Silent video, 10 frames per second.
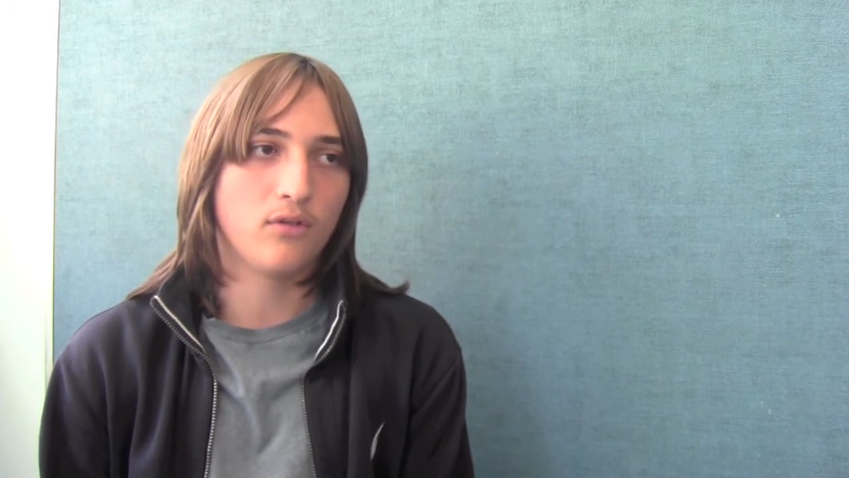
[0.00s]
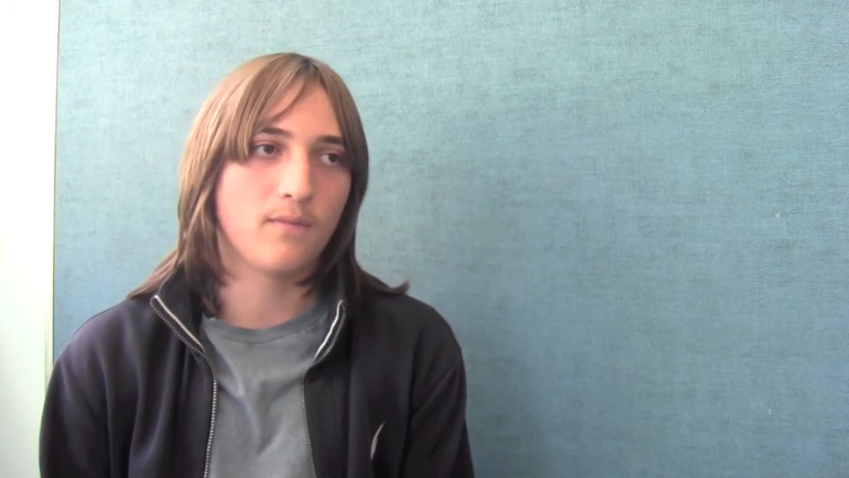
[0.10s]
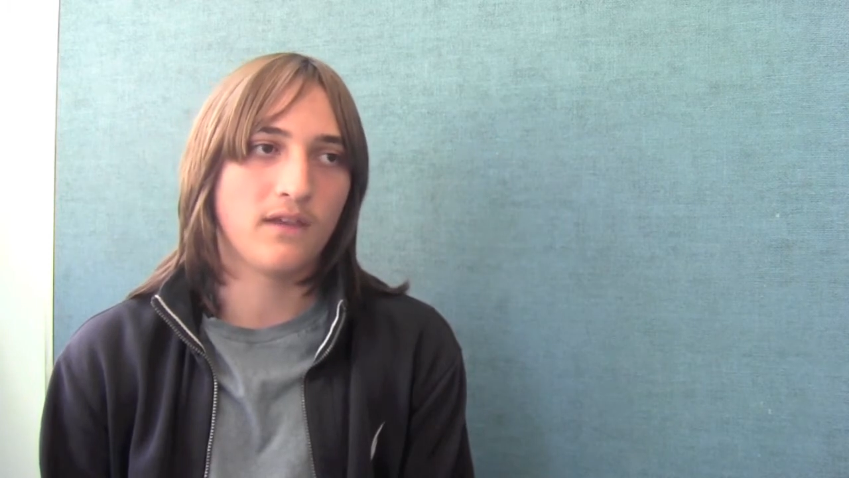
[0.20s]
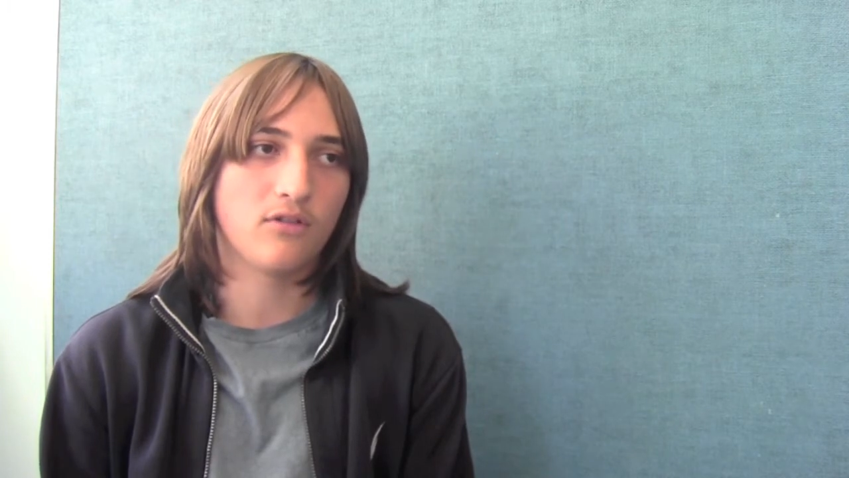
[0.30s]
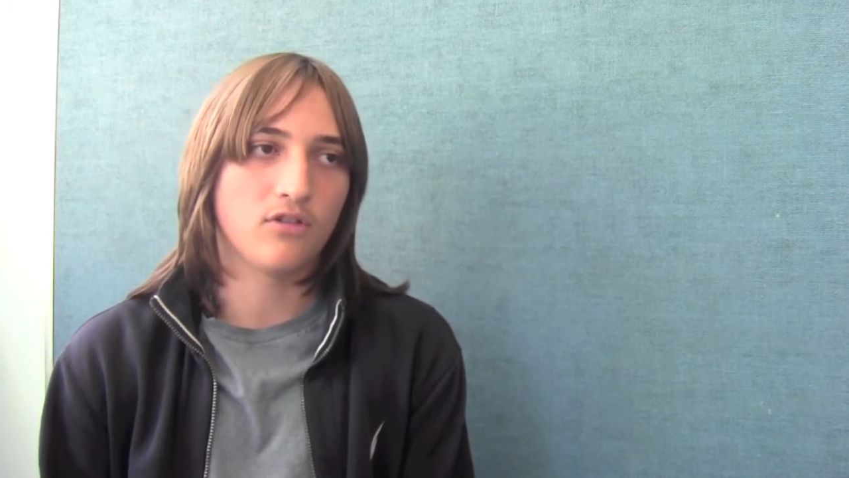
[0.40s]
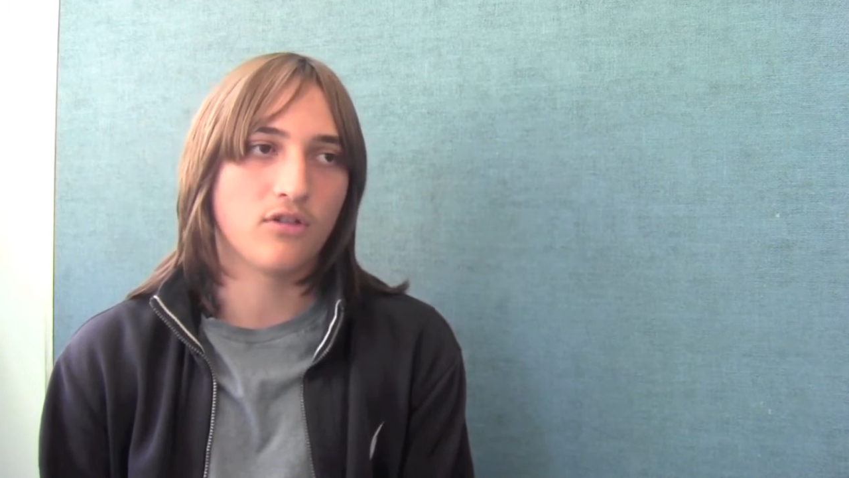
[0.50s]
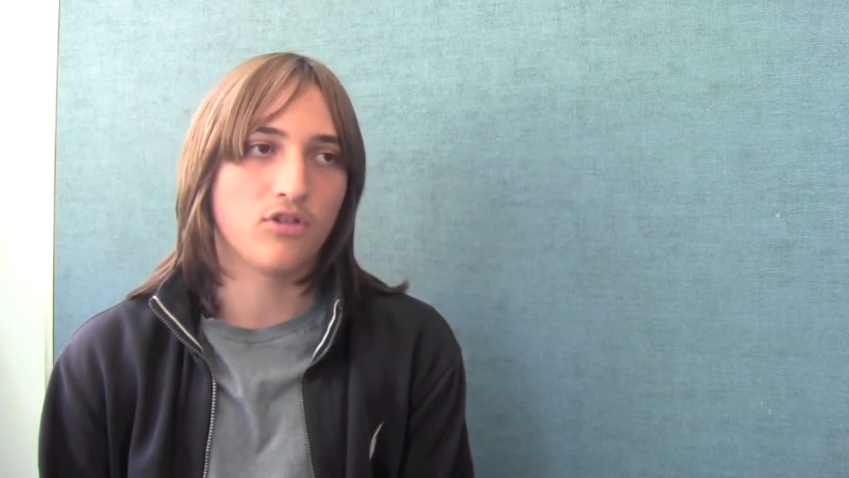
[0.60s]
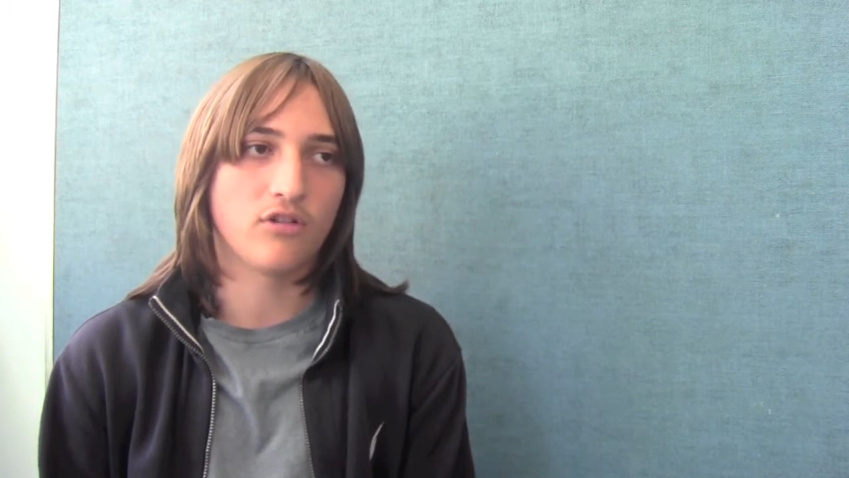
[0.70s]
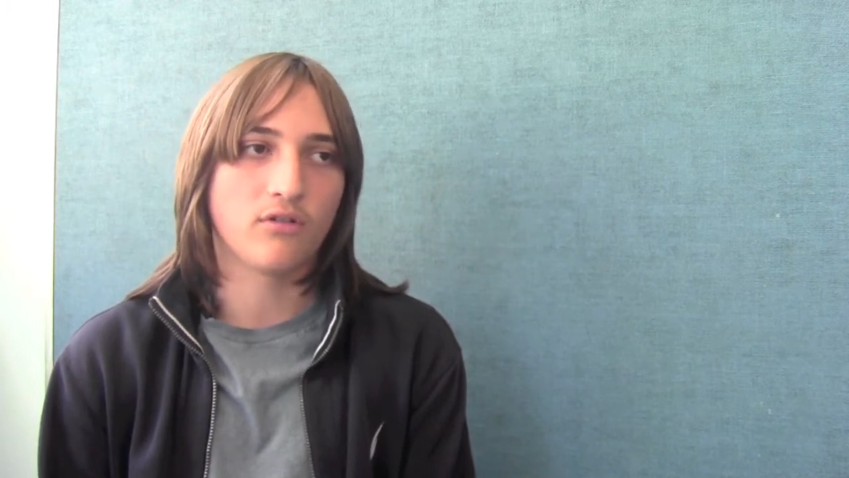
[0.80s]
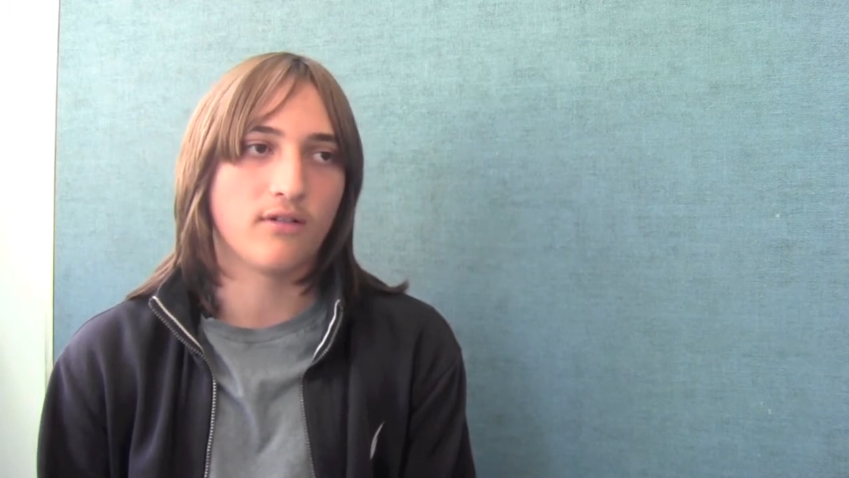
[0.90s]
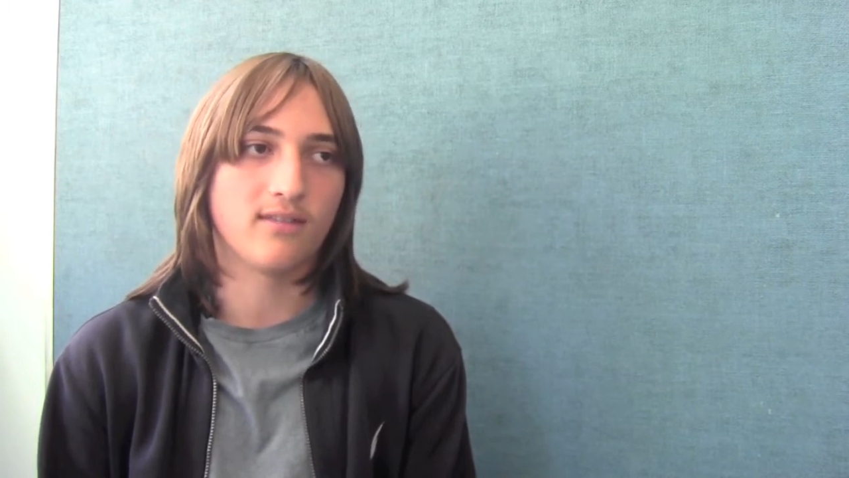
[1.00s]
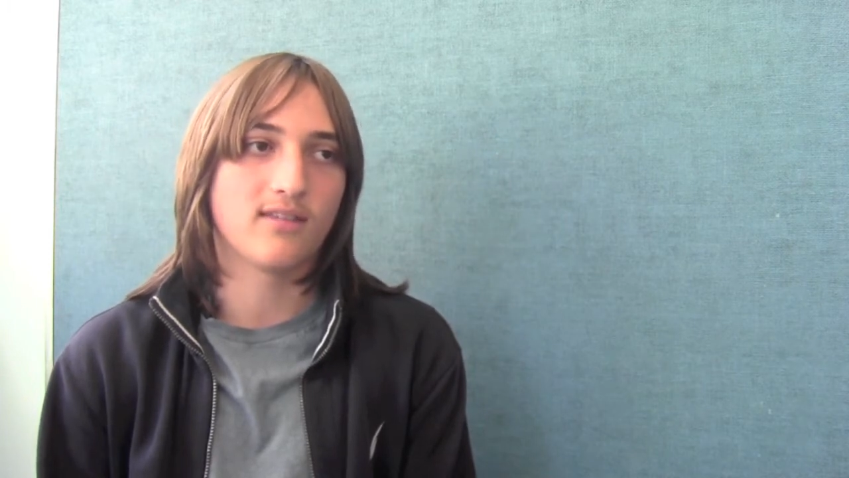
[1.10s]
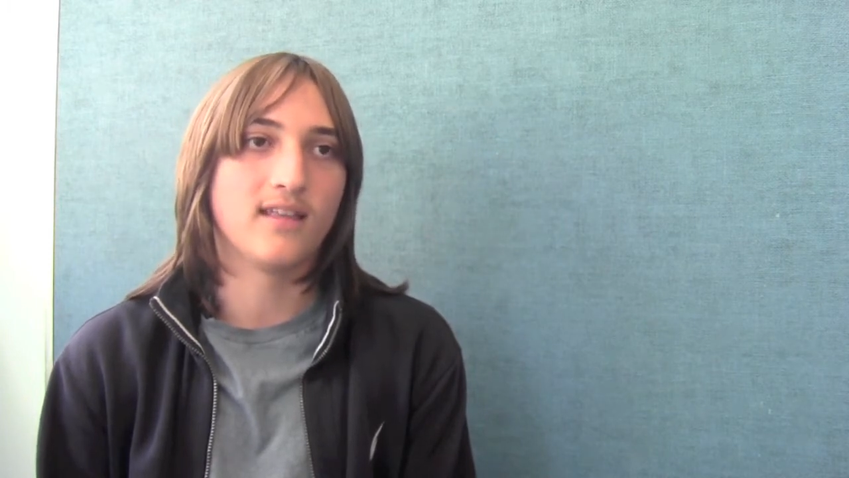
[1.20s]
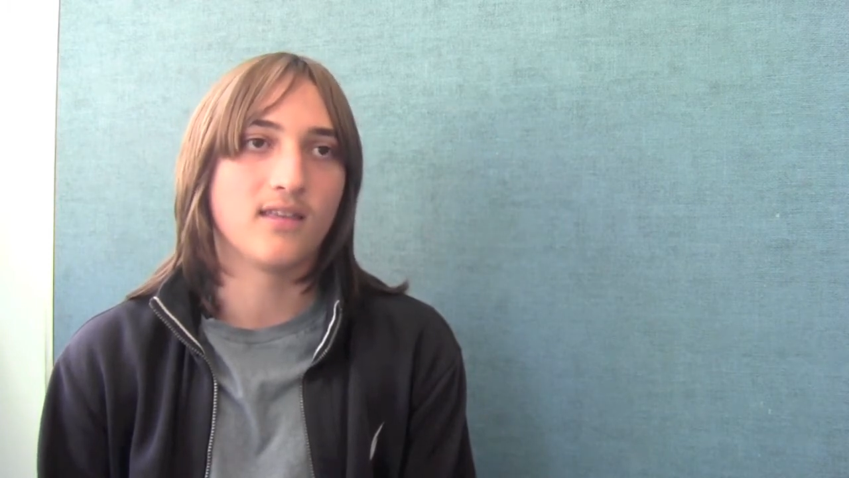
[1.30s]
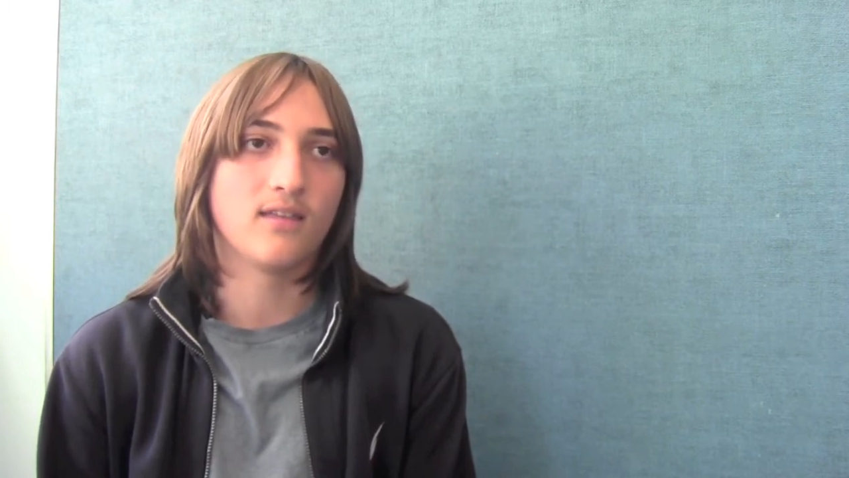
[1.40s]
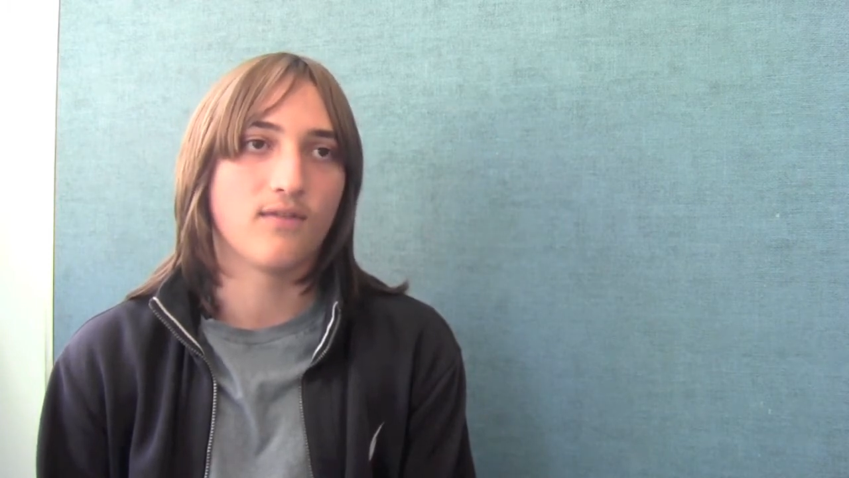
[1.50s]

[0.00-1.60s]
It was basically just a general consensus